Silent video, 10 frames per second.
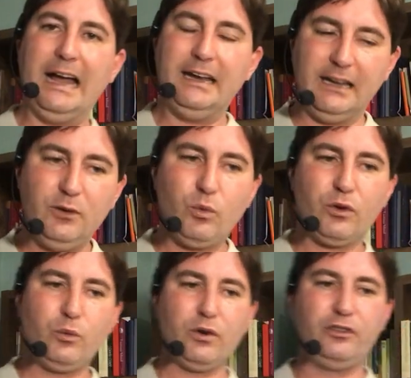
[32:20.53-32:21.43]
And in
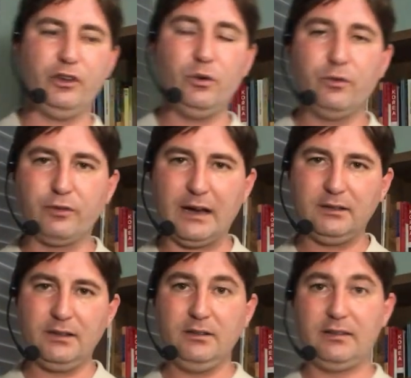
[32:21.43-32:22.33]
World War II,
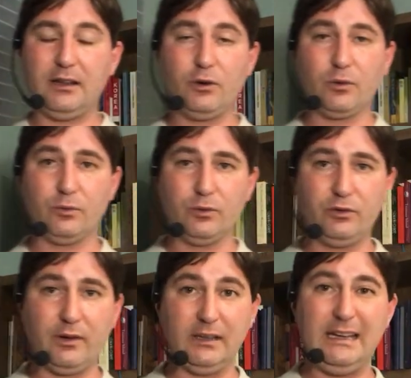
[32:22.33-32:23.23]
Franklin Delano
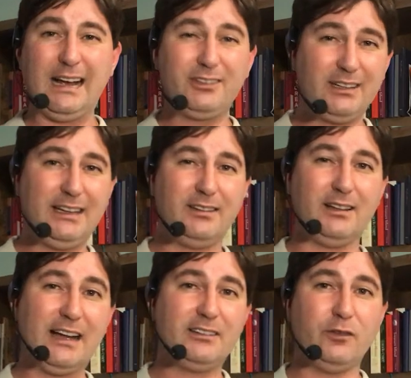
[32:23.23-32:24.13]
Roosevelt, he actually gets
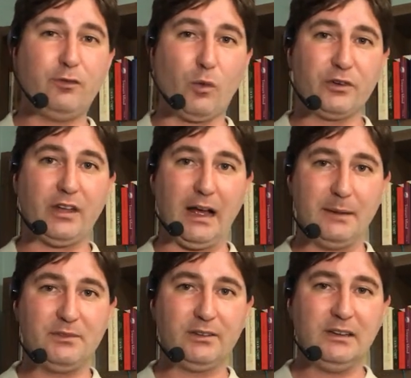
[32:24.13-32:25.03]
elected four
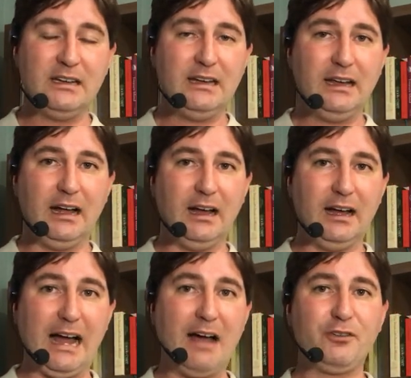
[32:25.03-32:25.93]
times.
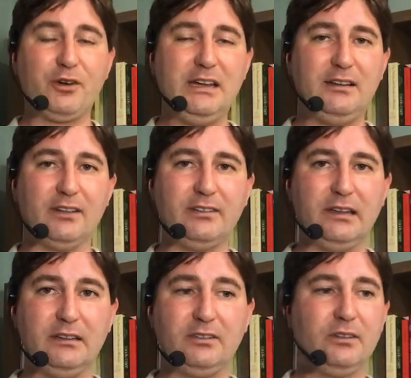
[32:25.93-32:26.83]
Uh, after he does
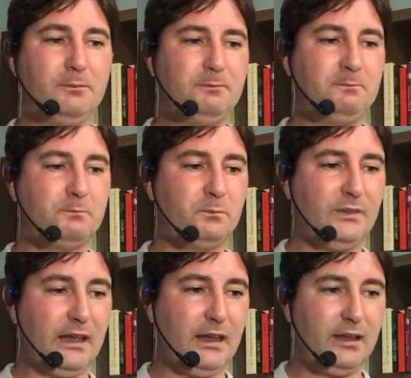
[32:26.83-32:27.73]
this,
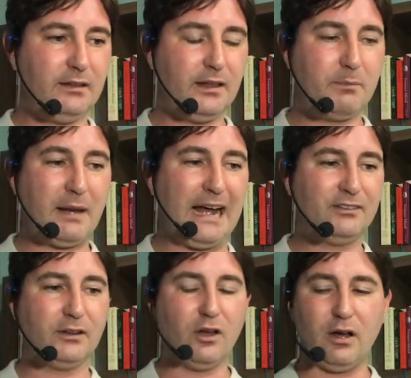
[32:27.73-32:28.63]
they, they
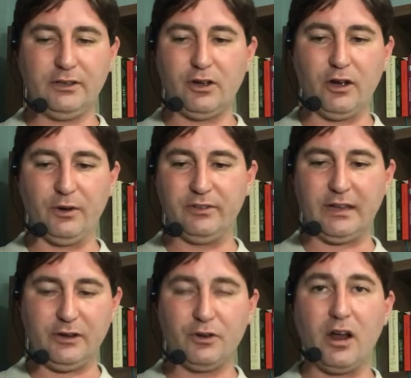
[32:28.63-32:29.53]
pass a law in Congress
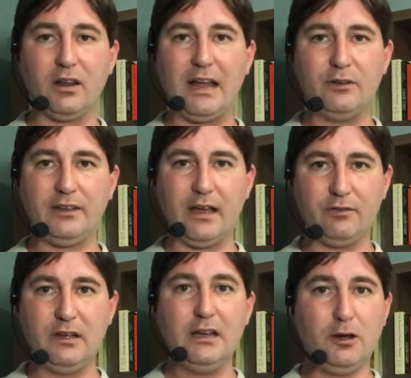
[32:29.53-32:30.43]
that you're not allowed to
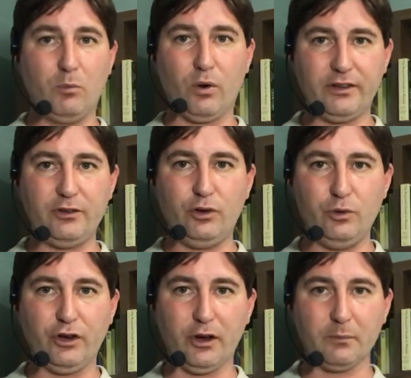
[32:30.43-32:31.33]
have more than
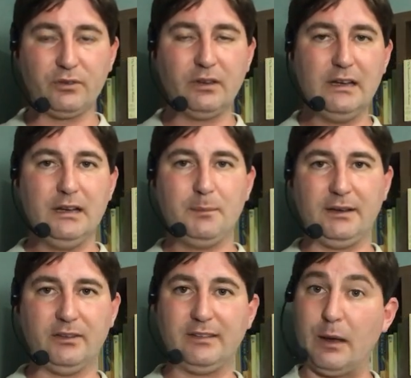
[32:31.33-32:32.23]
two terms
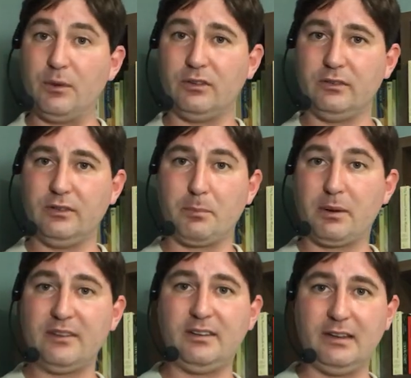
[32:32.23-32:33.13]
because that was the
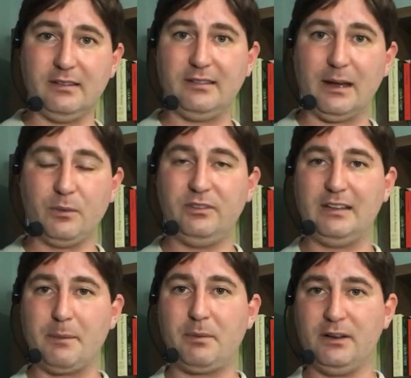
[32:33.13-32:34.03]
precedent that was
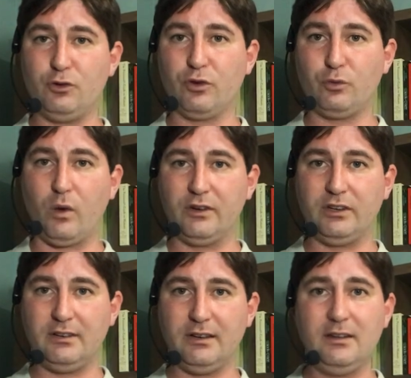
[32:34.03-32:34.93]
set by George
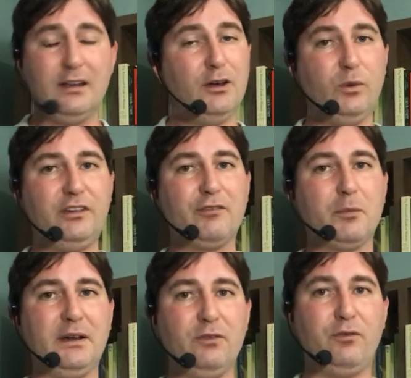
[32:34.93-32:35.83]
Washington, which
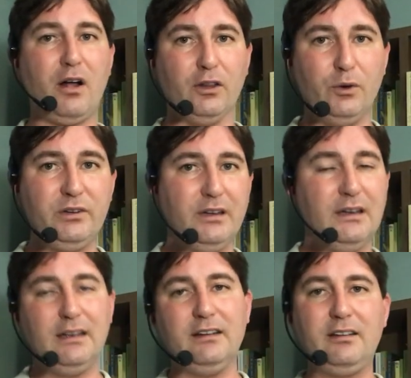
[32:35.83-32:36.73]
everybody followed
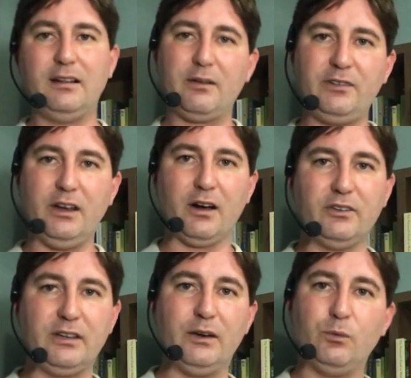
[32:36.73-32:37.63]
until
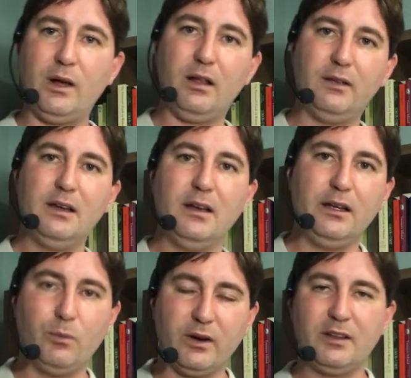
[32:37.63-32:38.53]
FDR said, well,
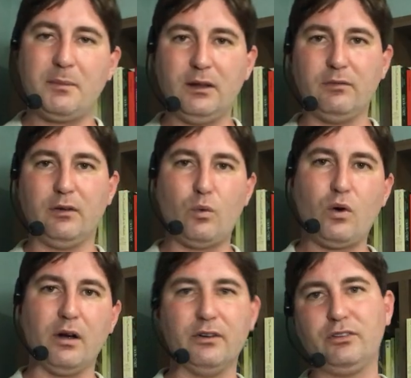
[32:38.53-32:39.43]
we're in the middle of a
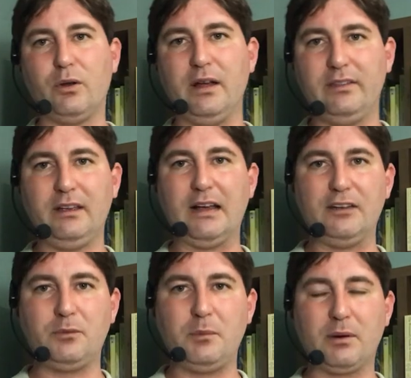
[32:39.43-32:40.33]
war, so I think I
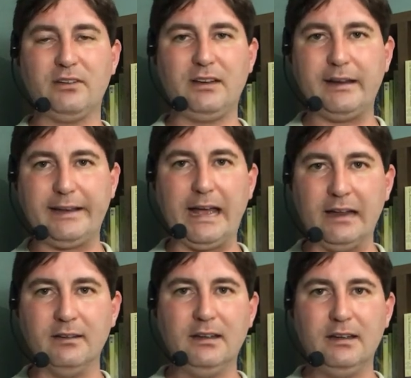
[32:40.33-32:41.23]
should be president
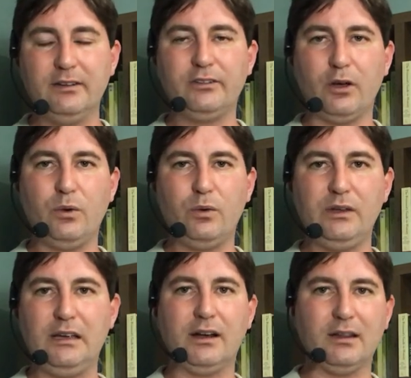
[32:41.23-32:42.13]
again. So
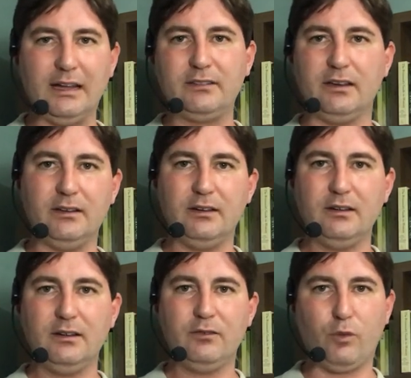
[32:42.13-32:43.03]
he got elected
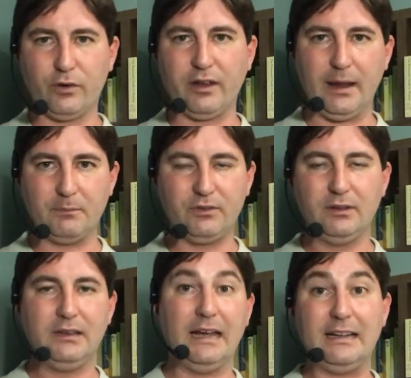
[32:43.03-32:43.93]
four times,
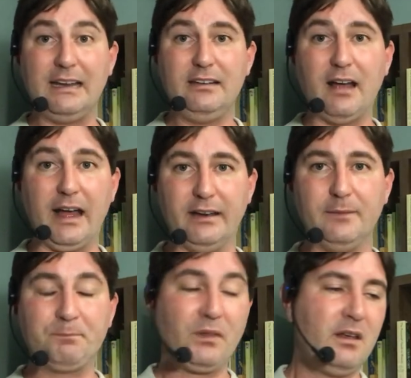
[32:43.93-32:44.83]
and then he died.
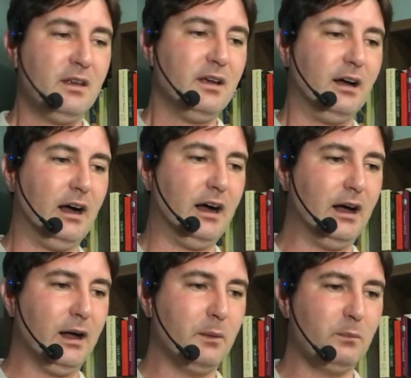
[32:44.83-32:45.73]

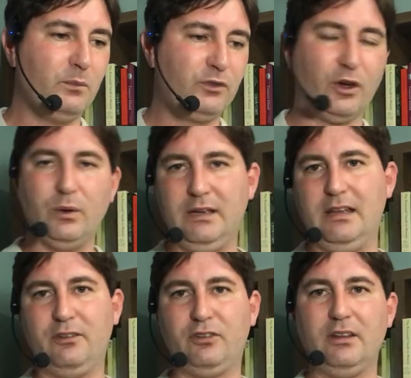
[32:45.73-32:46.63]
Um, so
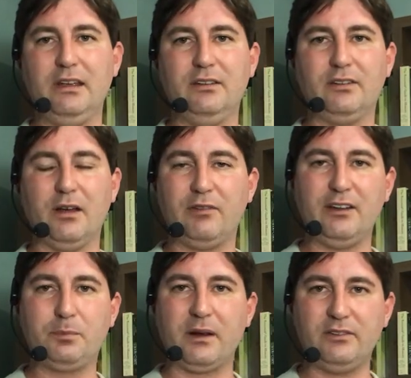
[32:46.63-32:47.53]
his, his uh,
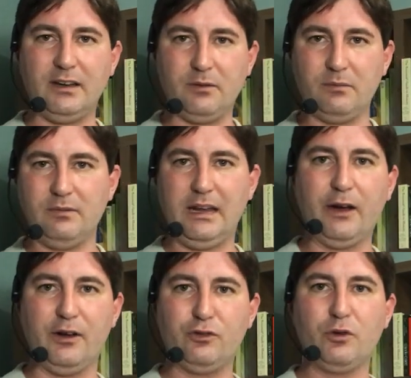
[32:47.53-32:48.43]
vice president,
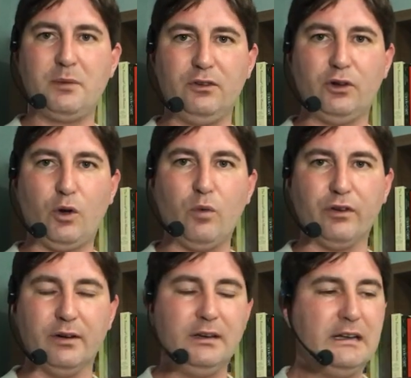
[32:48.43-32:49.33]
Harry Truman, took
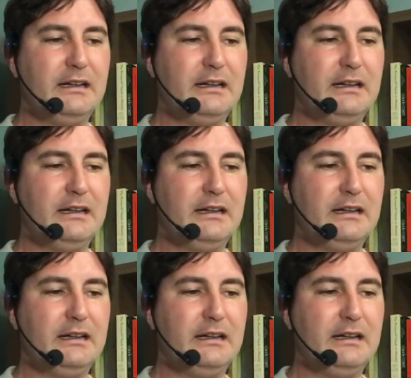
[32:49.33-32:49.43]
over.